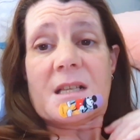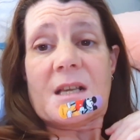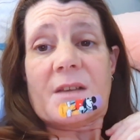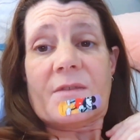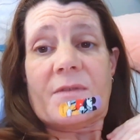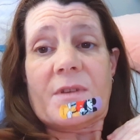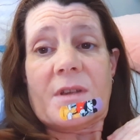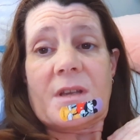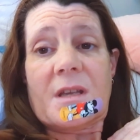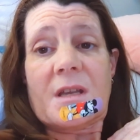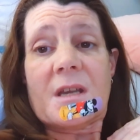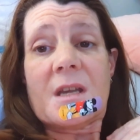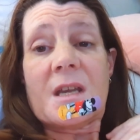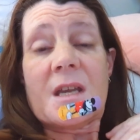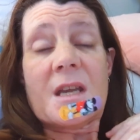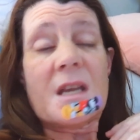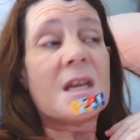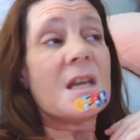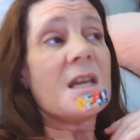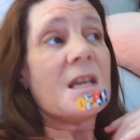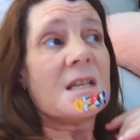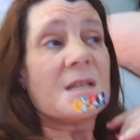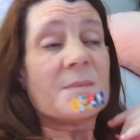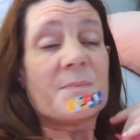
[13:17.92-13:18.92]
living
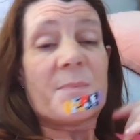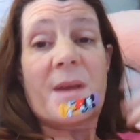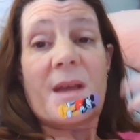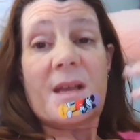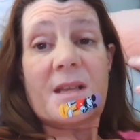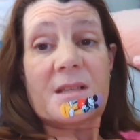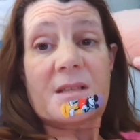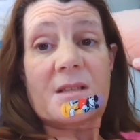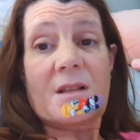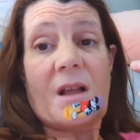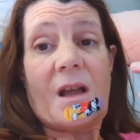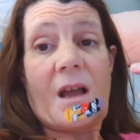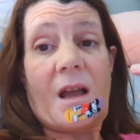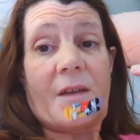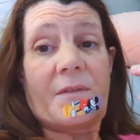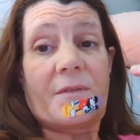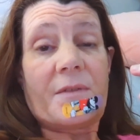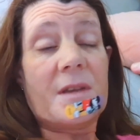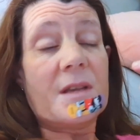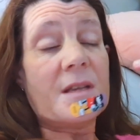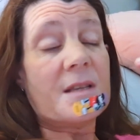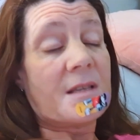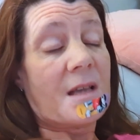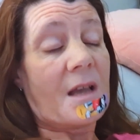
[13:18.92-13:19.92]
his best life.
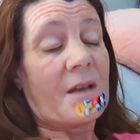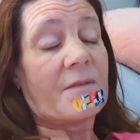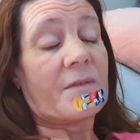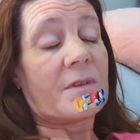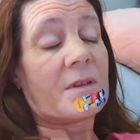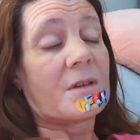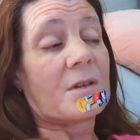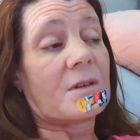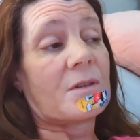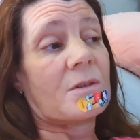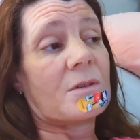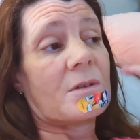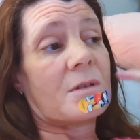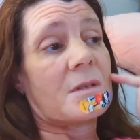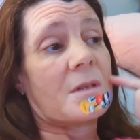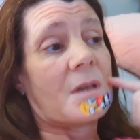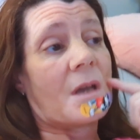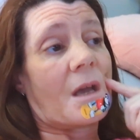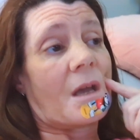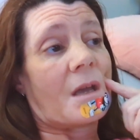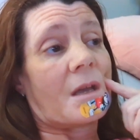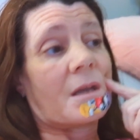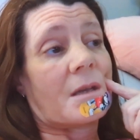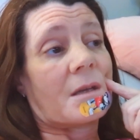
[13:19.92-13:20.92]
He's having a good
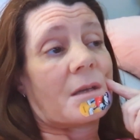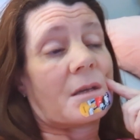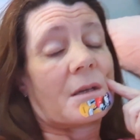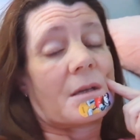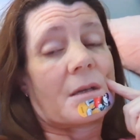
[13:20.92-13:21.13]
day.